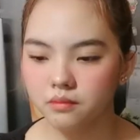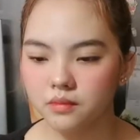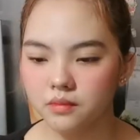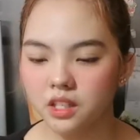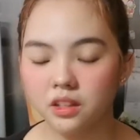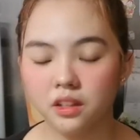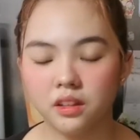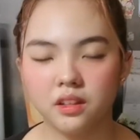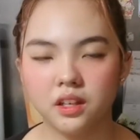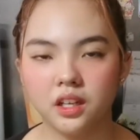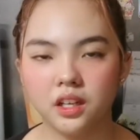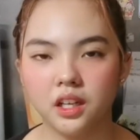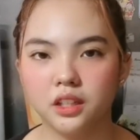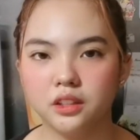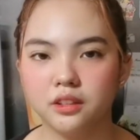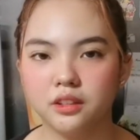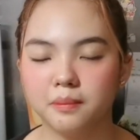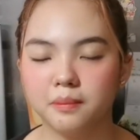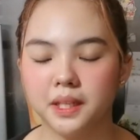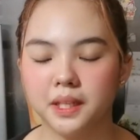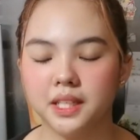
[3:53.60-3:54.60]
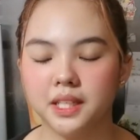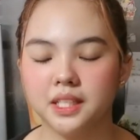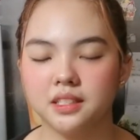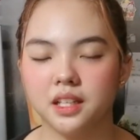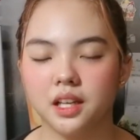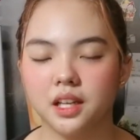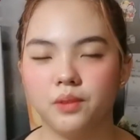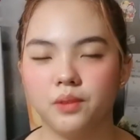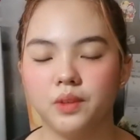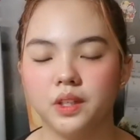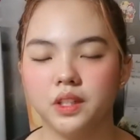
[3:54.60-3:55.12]
300 plus.
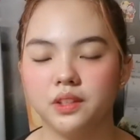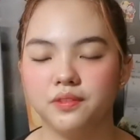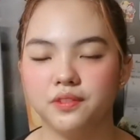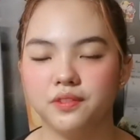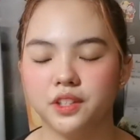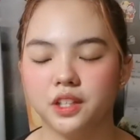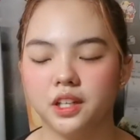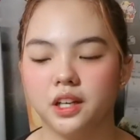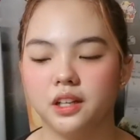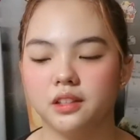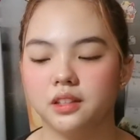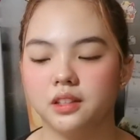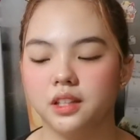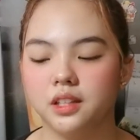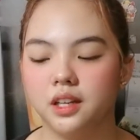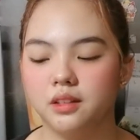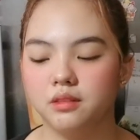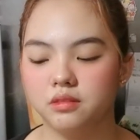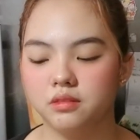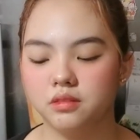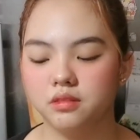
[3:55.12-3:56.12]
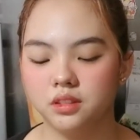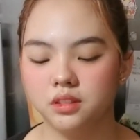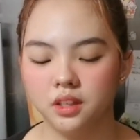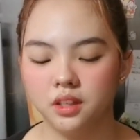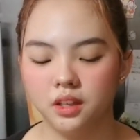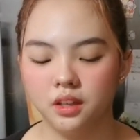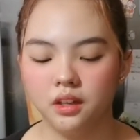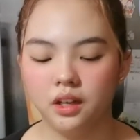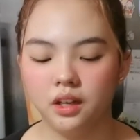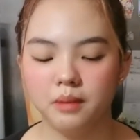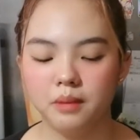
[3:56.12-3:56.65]
I really forgot
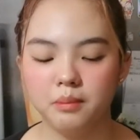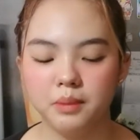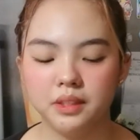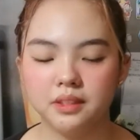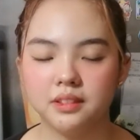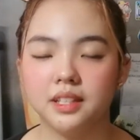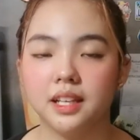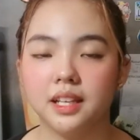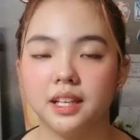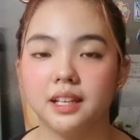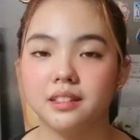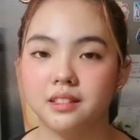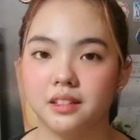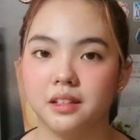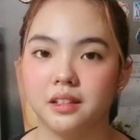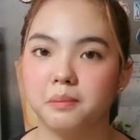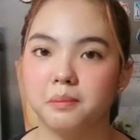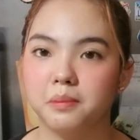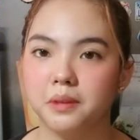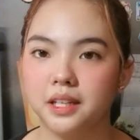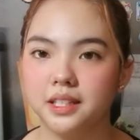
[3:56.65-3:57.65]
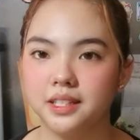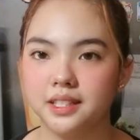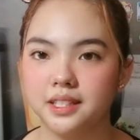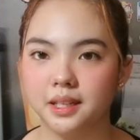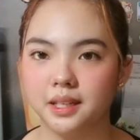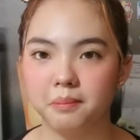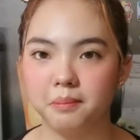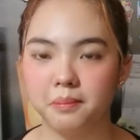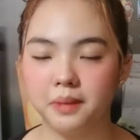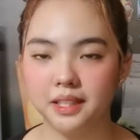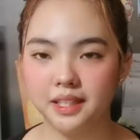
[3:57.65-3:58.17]
the exact price.
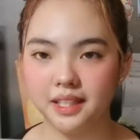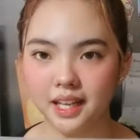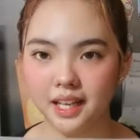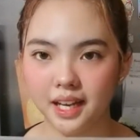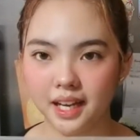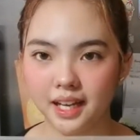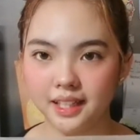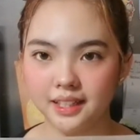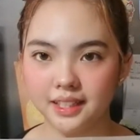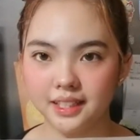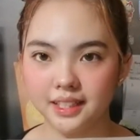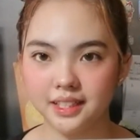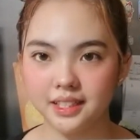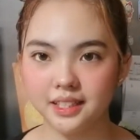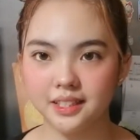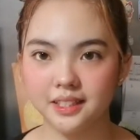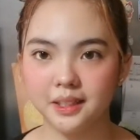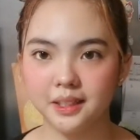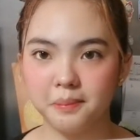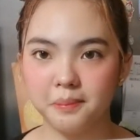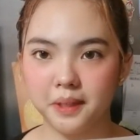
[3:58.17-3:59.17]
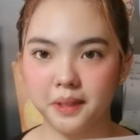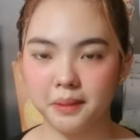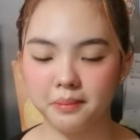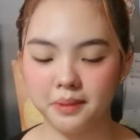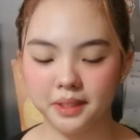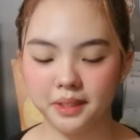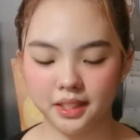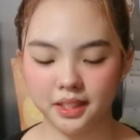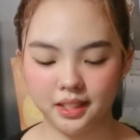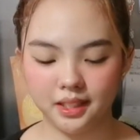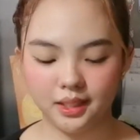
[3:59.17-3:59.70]
Yeah, but yeah, this is the
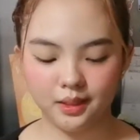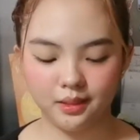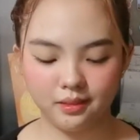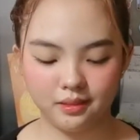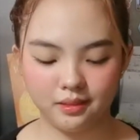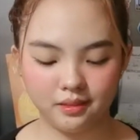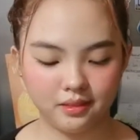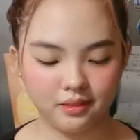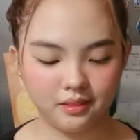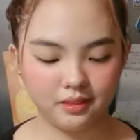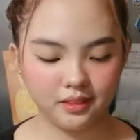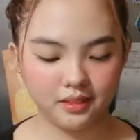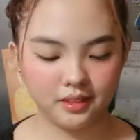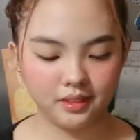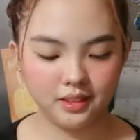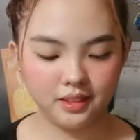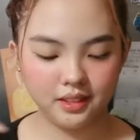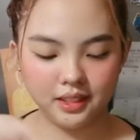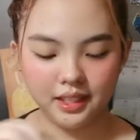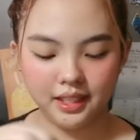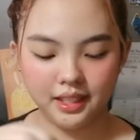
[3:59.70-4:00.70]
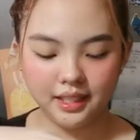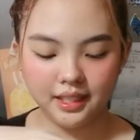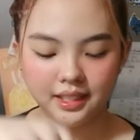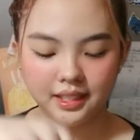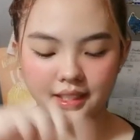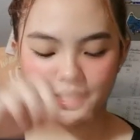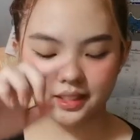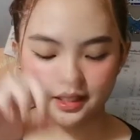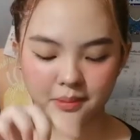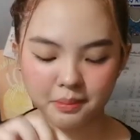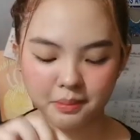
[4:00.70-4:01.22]
barbecue.
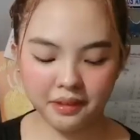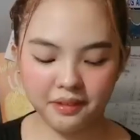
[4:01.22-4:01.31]
This is my